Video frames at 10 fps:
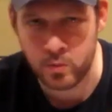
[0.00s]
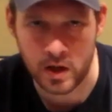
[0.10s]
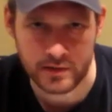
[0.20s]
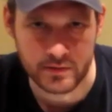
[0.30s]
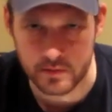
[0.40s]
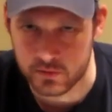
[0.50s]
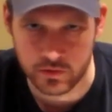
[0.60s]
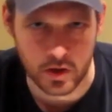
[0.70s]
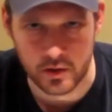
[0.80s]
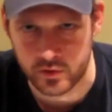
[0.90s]
wants the
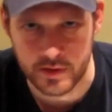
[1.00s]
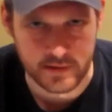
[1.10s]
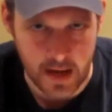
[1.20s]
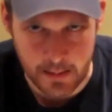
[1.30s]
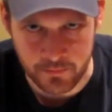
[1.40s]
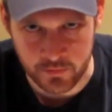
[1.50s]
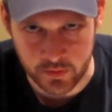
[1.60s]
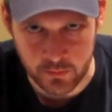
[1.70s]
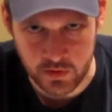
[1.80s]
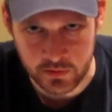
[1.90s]
cigars on the top for
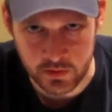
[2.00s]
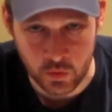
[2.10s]
some reason,